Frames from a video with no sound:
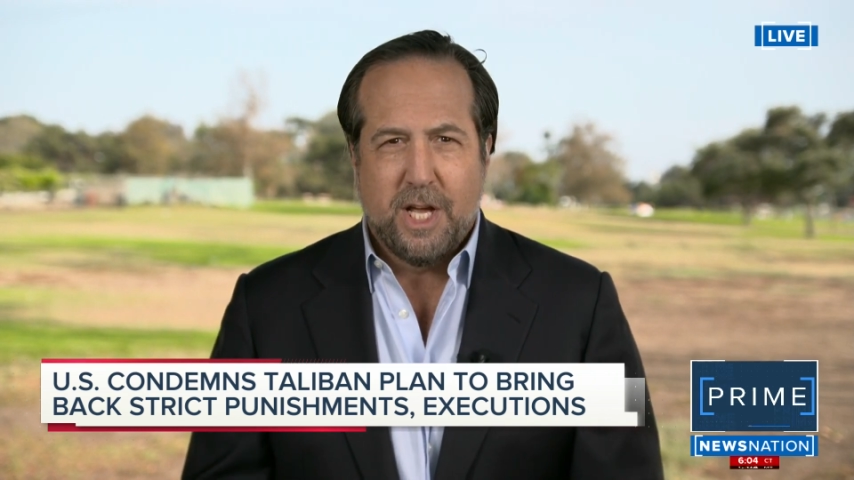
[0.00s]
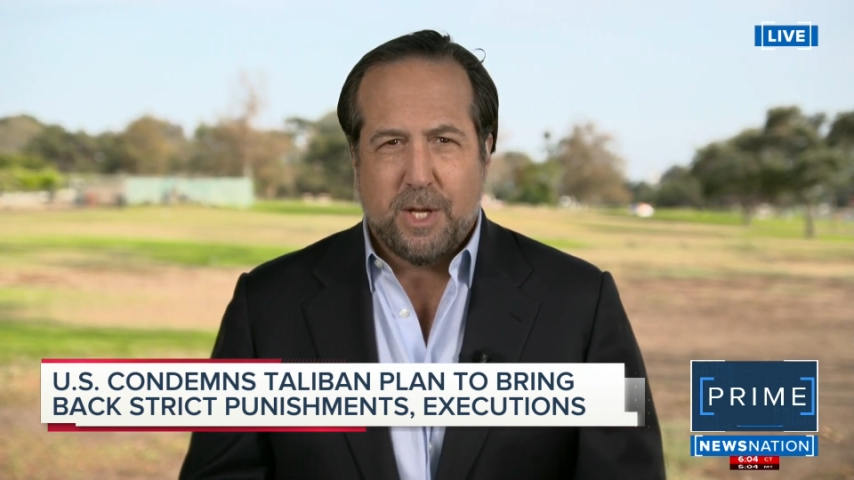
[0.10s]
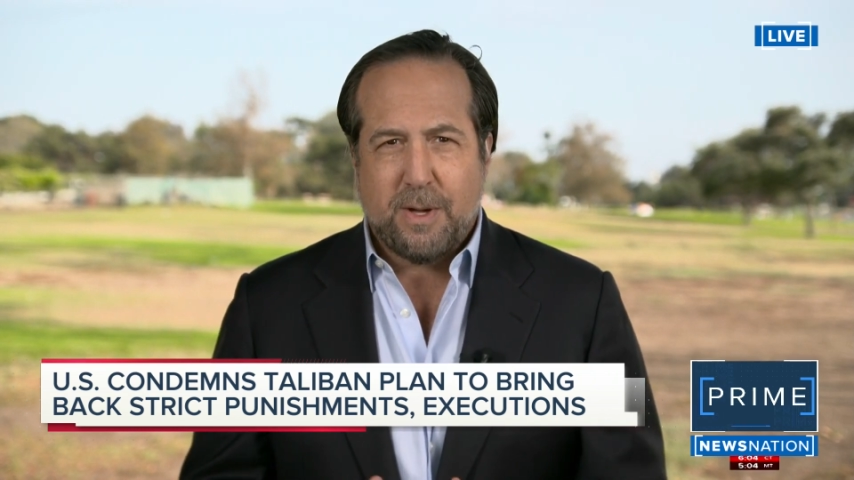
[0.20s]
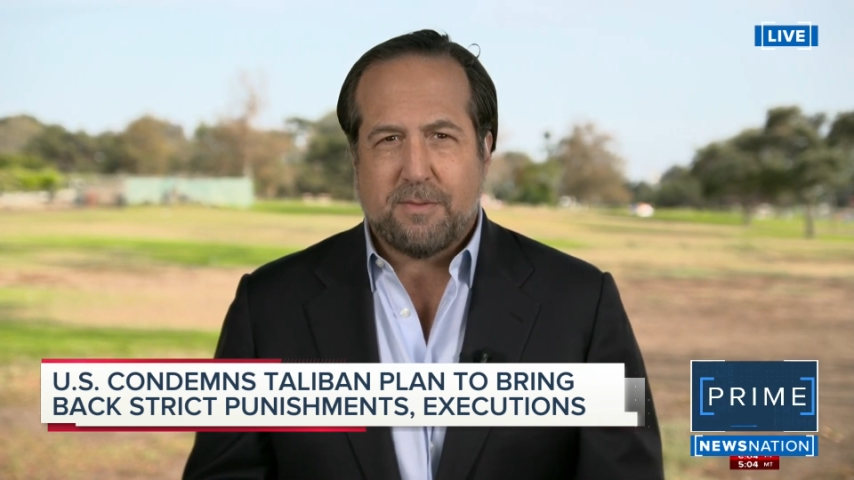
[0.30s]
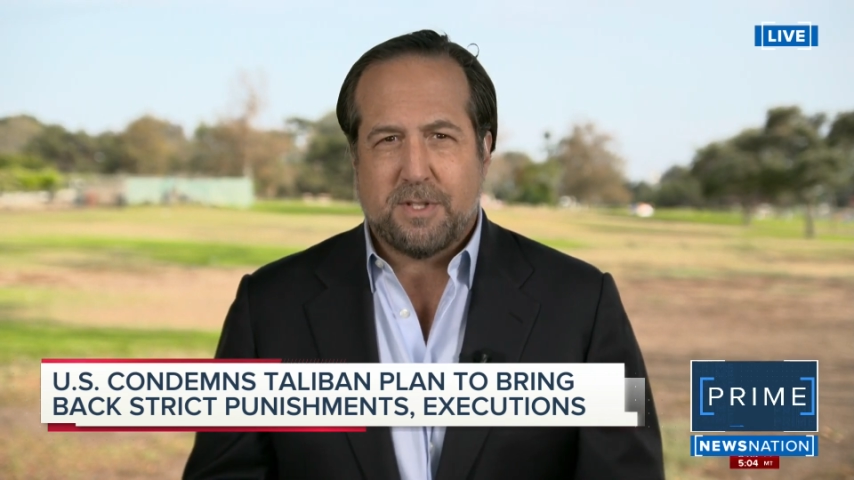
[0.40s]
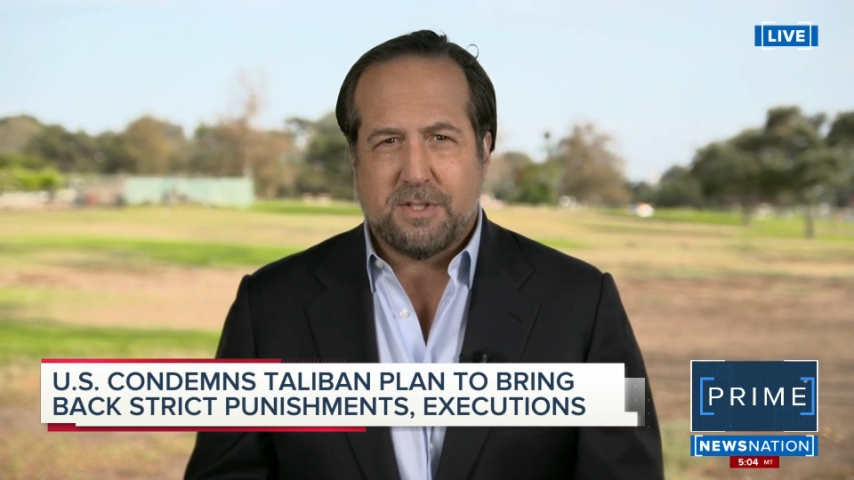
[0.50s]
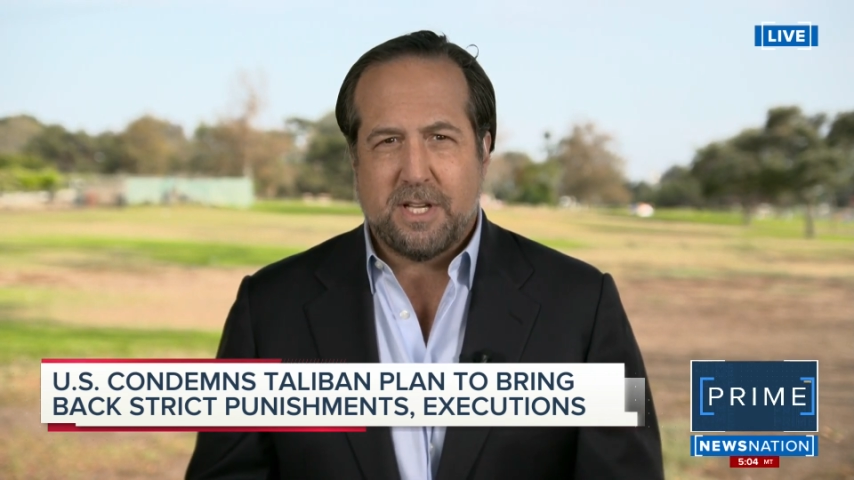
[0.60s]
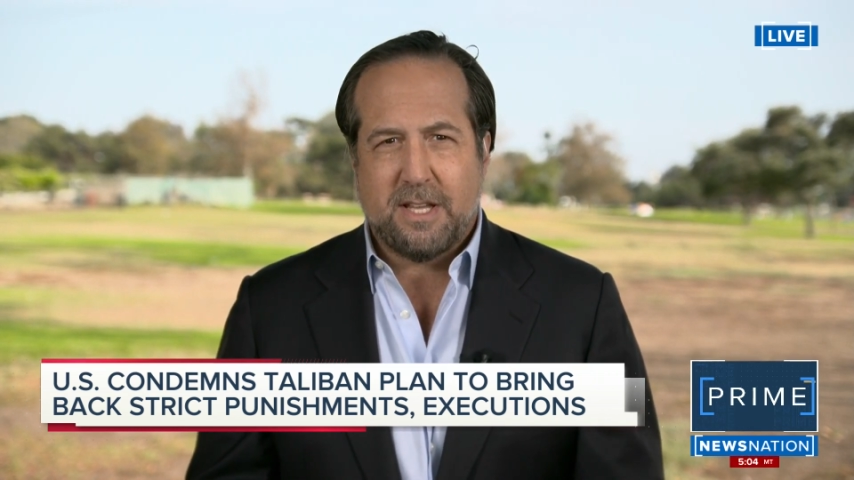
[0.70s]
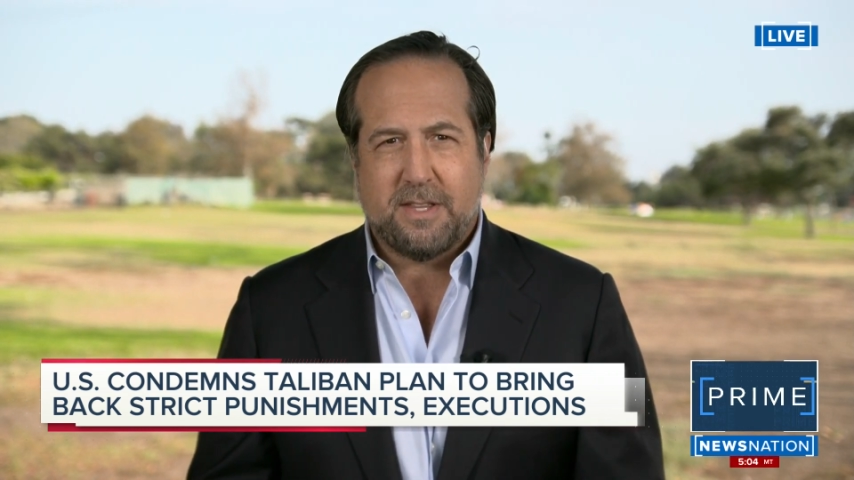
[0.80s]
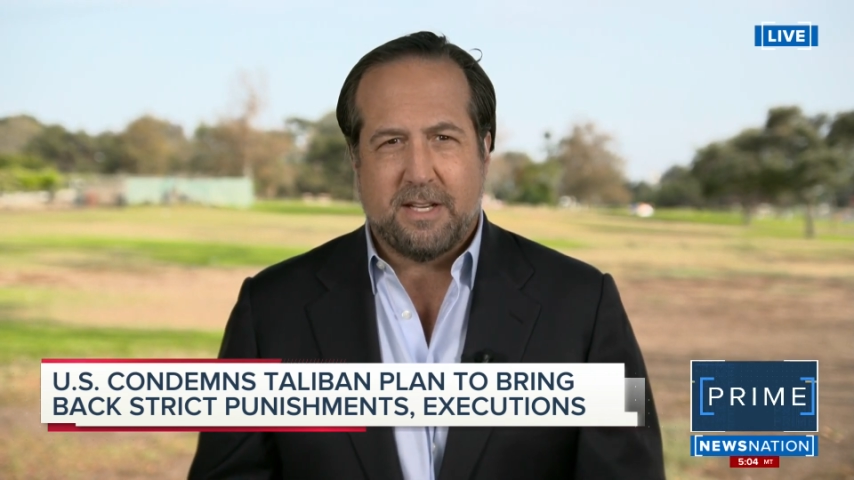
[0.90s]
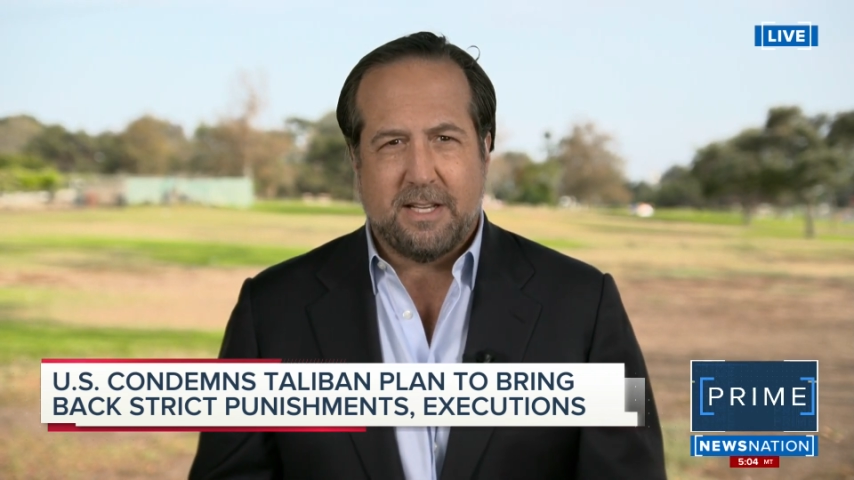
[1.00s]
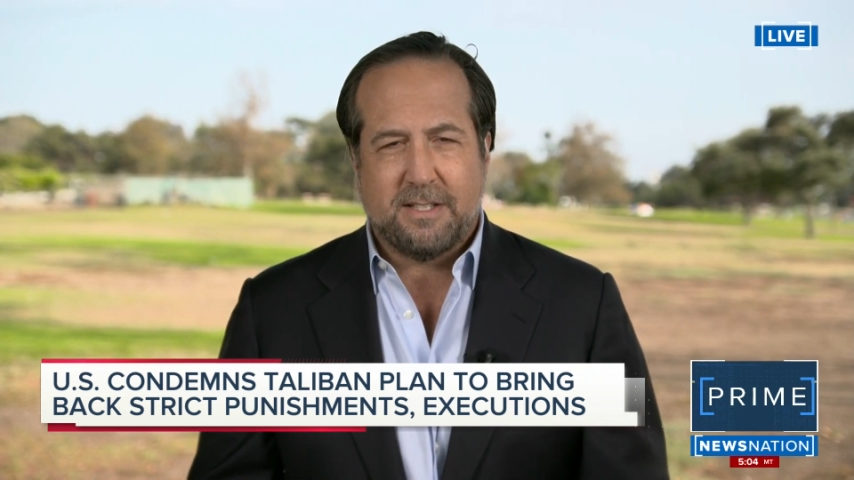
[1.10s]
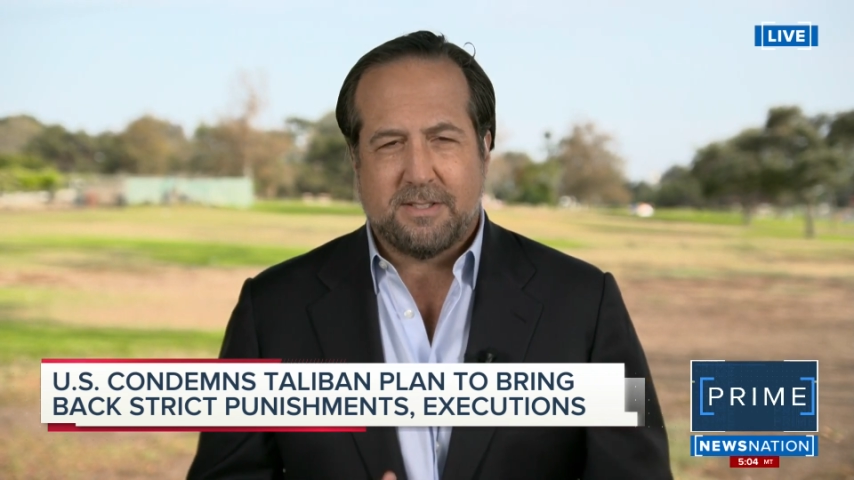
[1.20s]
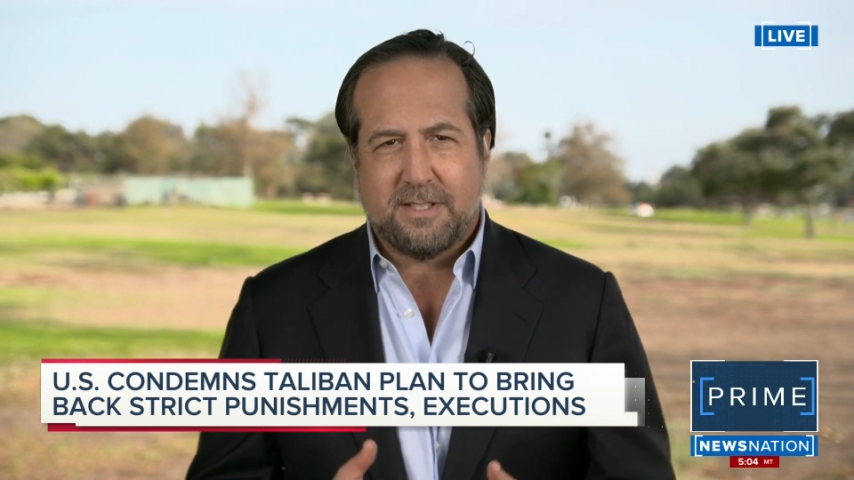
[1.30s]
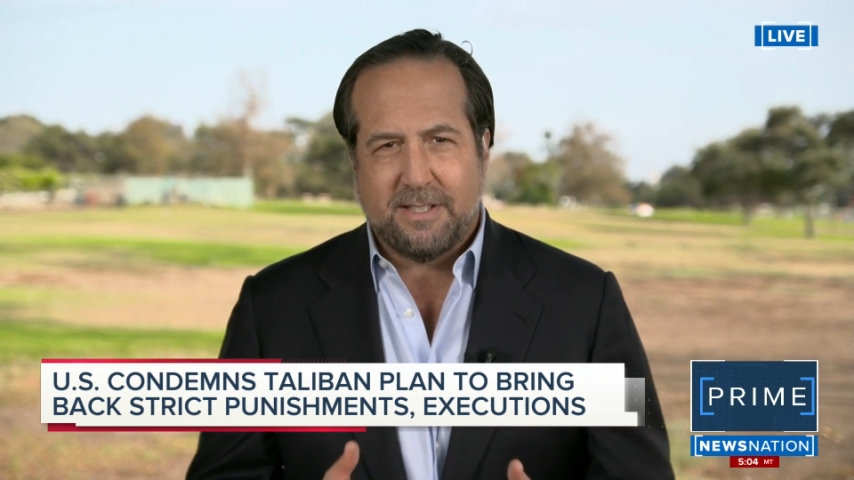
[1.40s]
you have to say that
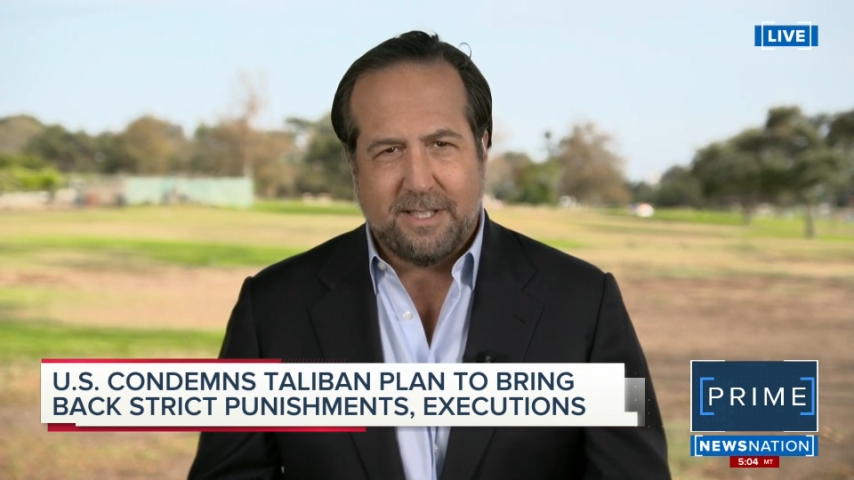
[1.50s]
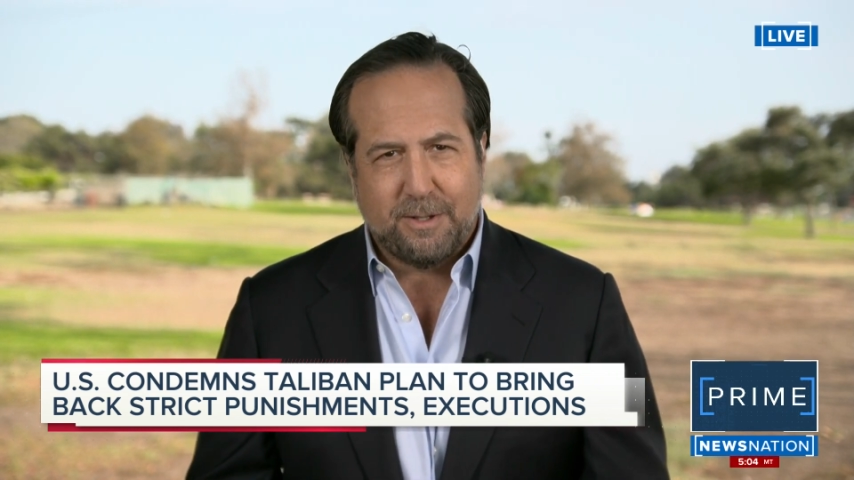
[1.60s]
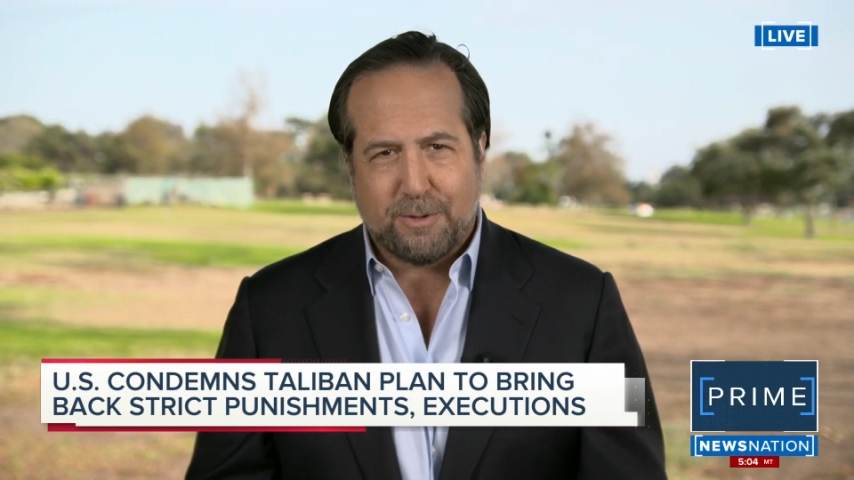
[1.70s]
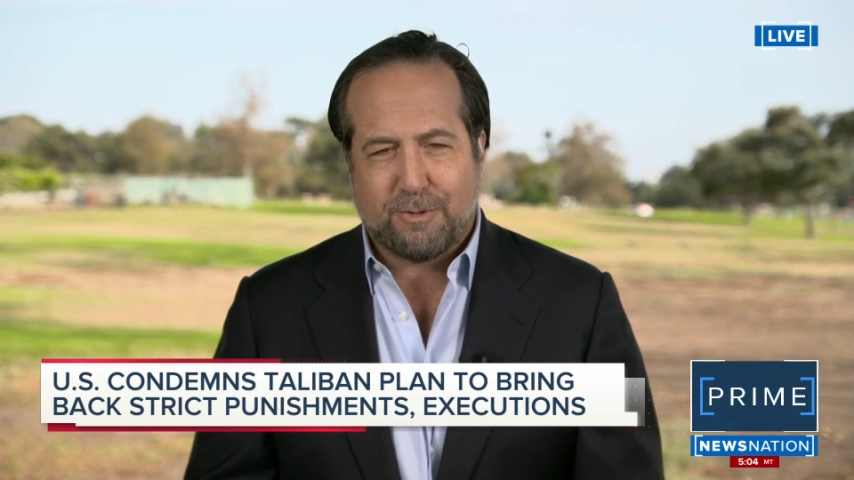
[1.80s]
it's, uh, you know,